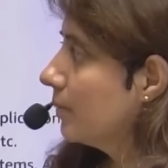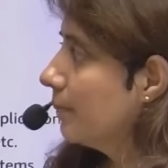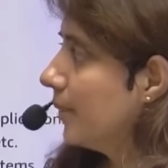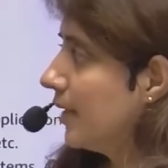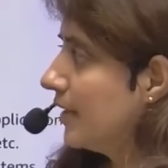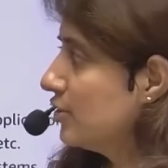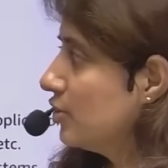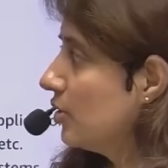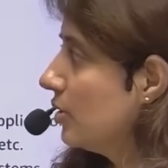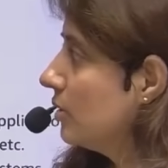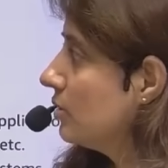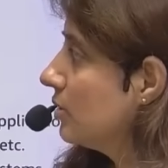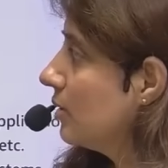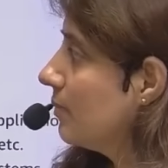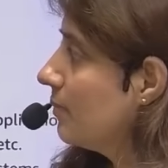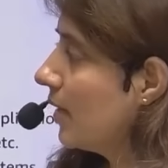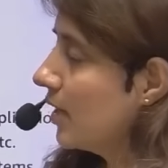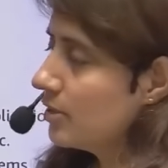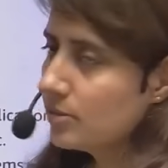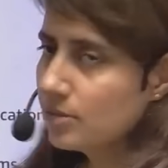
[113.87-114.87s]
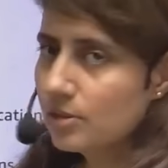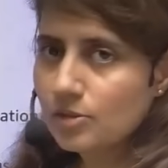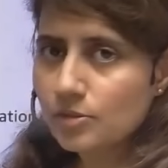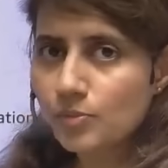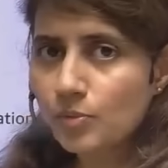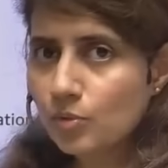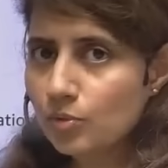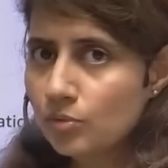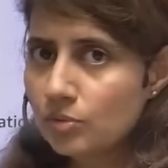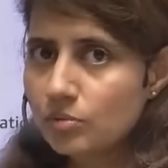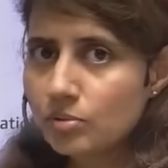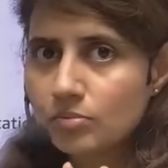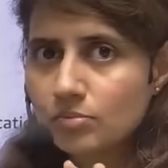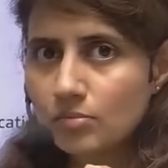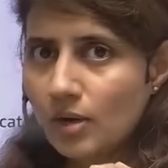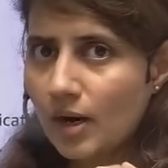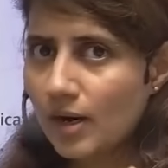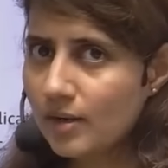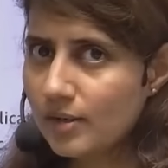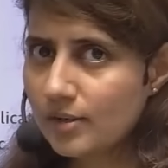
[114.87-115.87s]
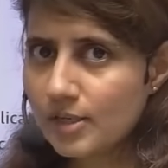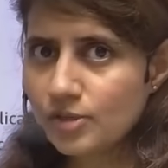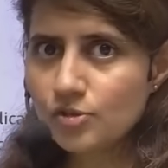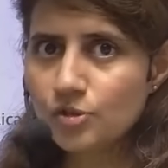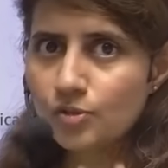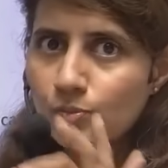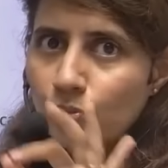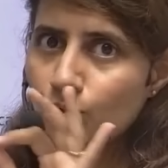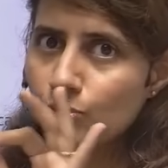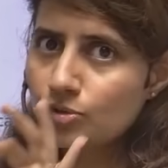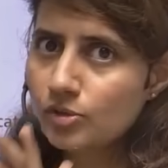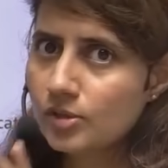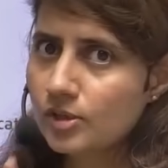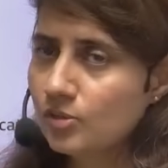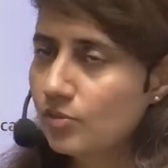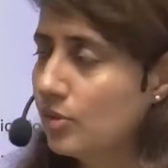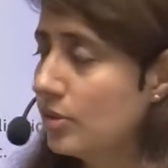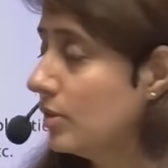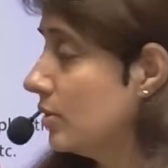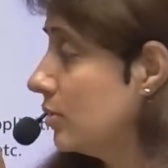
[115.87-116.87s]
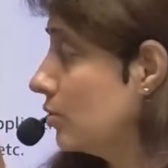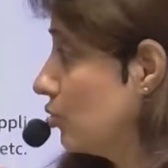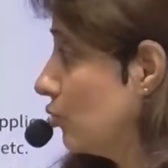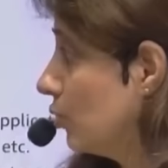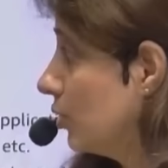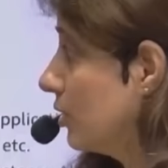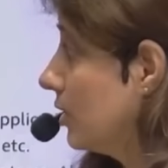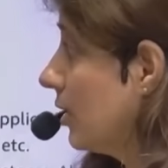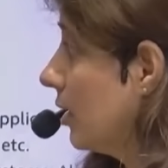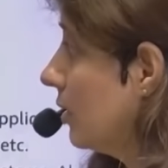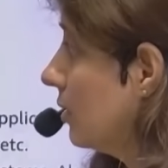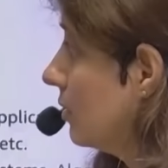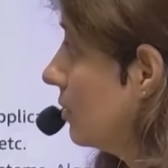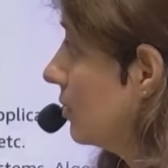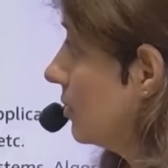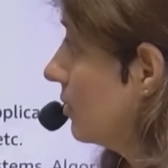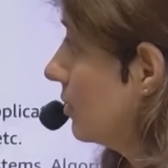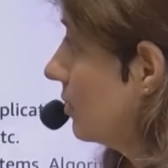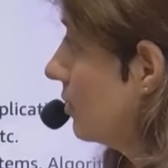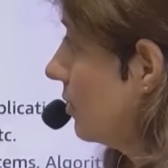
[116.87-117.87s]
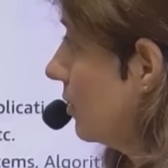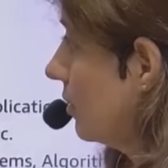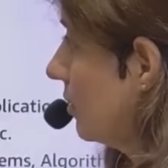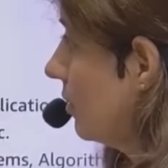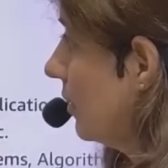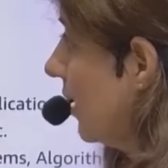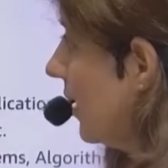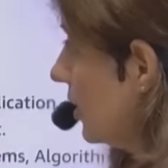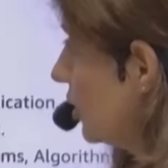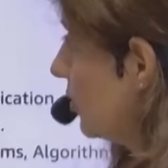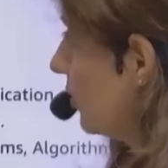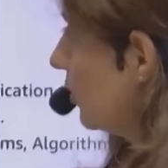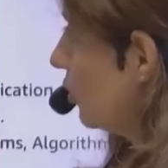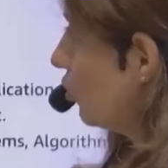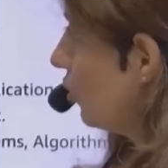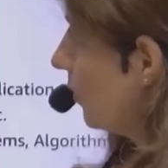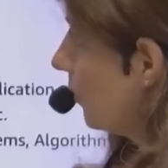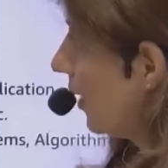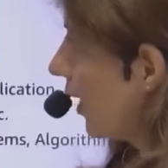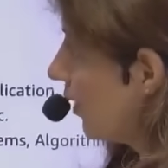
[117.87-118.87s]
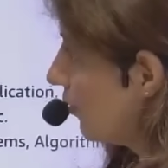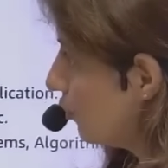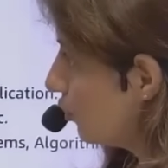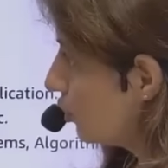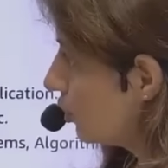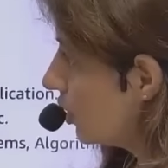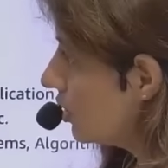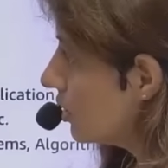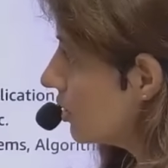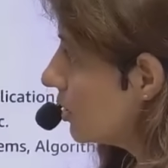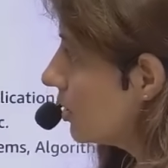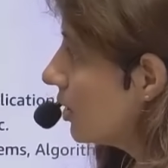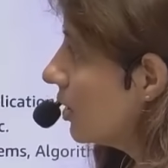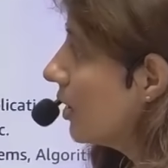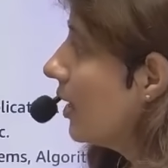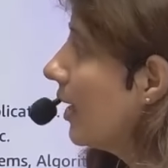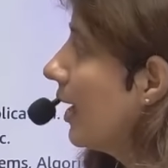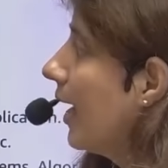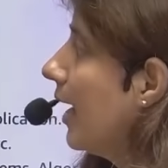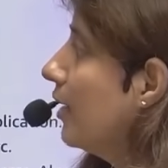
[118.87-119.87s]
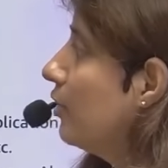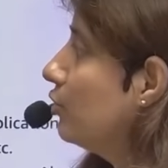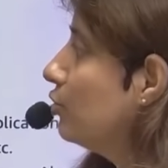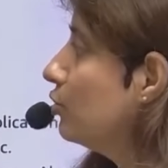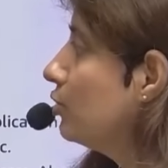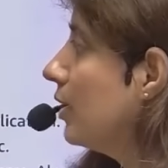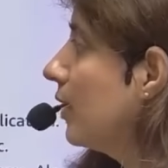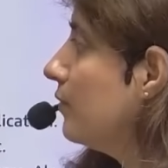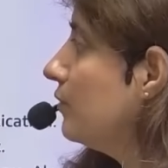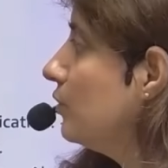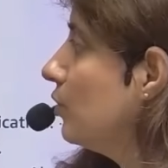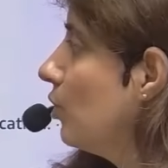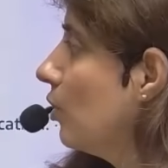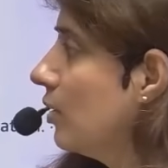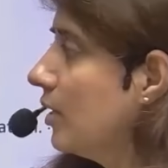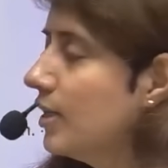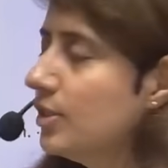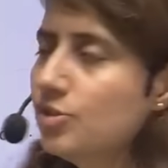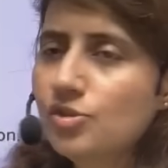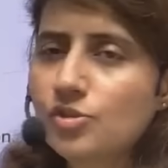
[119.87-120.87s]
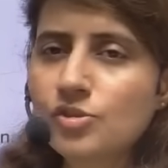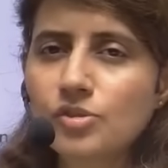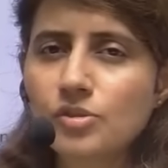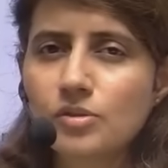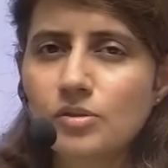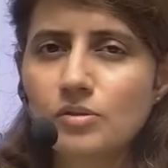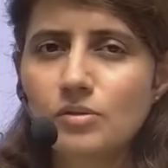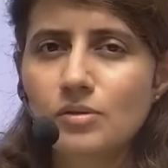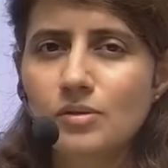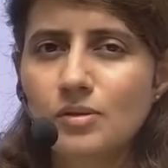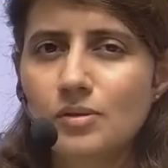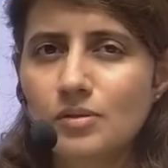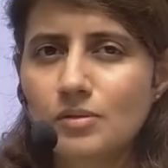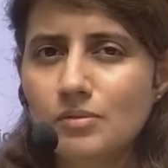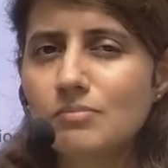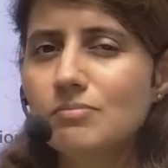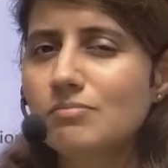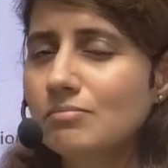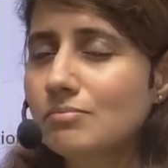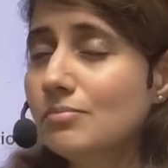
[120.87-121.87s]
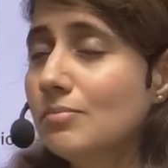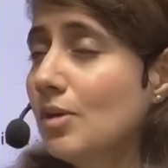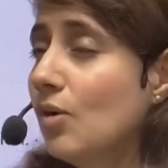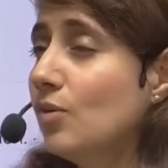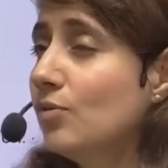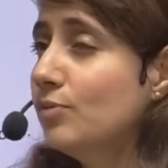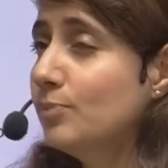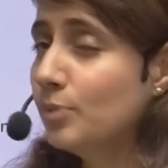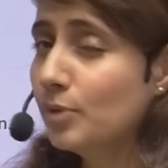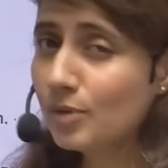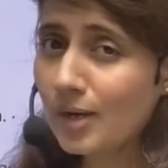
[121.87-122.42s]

Bachelor's or master's, both undergraduate, postgraduate students are eligible to apply for this. And you should have knowledge of